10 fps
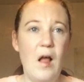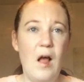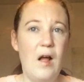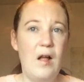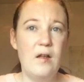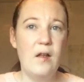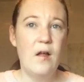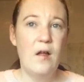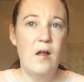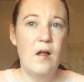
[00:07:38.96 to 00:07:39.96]
and
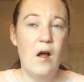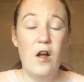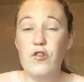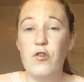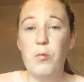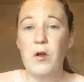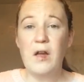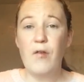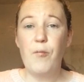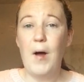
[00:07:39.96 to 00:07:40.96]
I just want
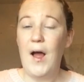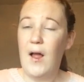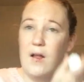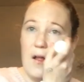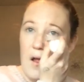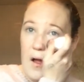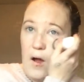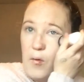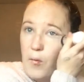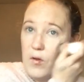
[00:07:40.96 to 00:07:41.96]
to give back.
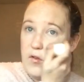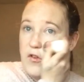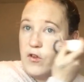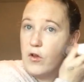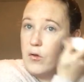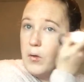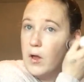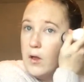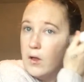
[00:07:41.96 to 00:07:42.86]
I want to